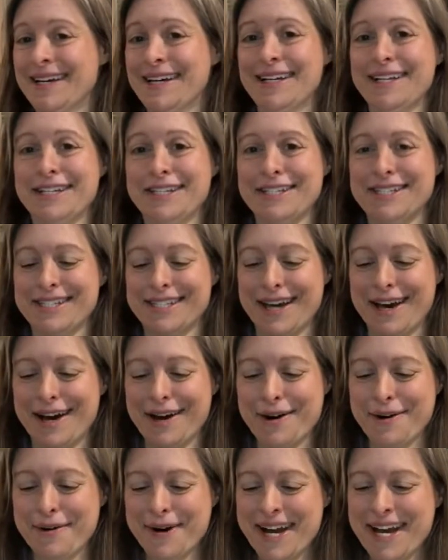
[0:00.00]

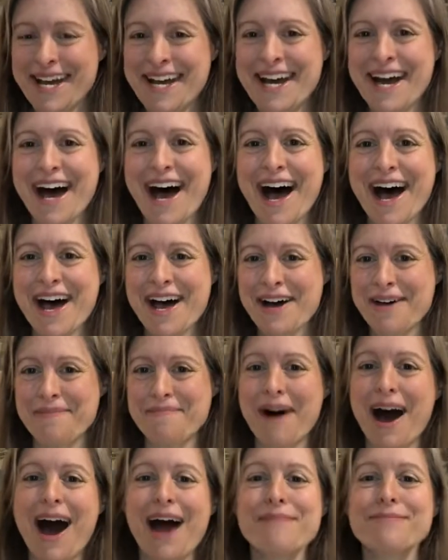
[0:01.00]
so
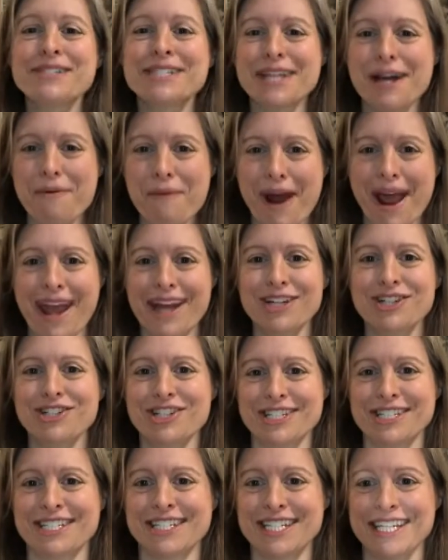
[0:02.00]
I'm so
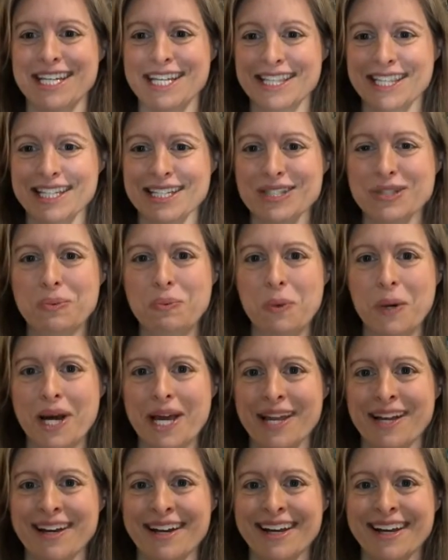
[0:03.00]
anxious to get this
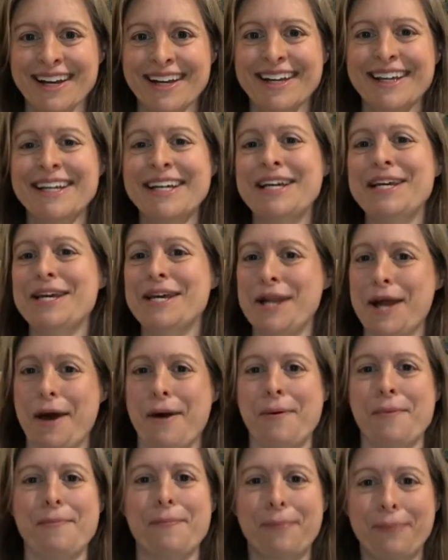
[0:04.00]
one, you
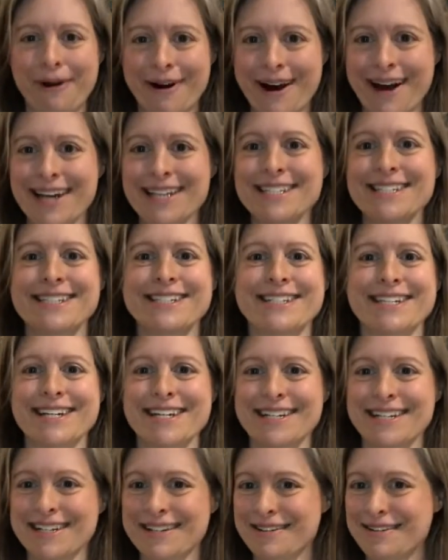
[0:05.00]
know, pressed
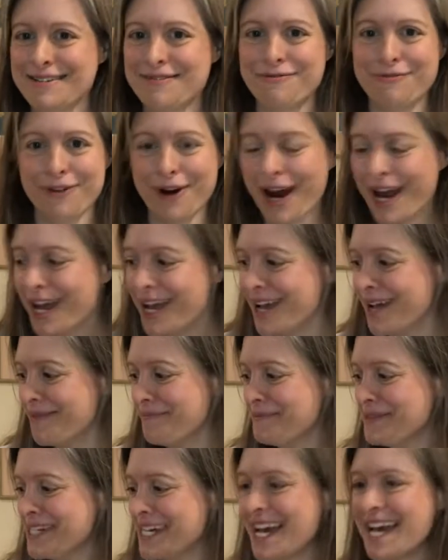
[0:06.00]
and
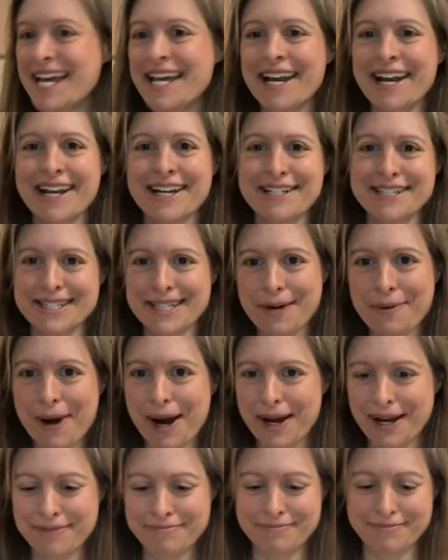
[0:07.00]
framed. And so
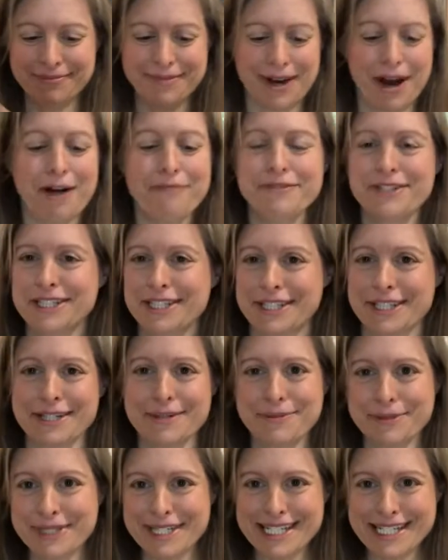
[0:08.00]
I obviously
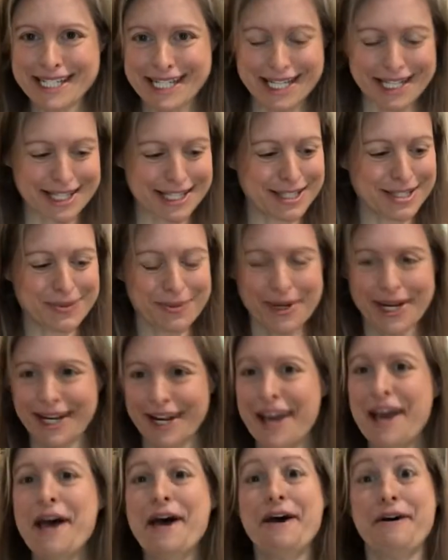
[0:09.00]
will need to get this one
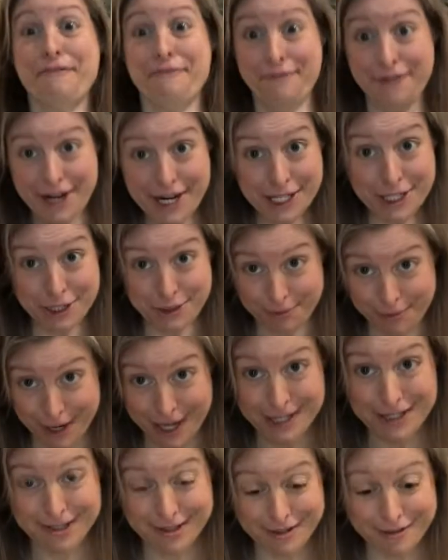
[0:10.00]
finished,
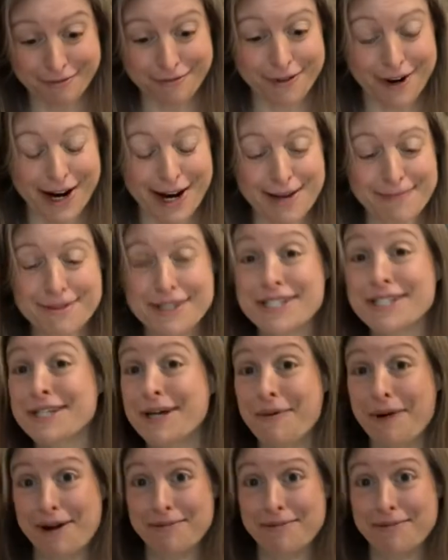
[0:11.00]
pressed, and framed. So I'm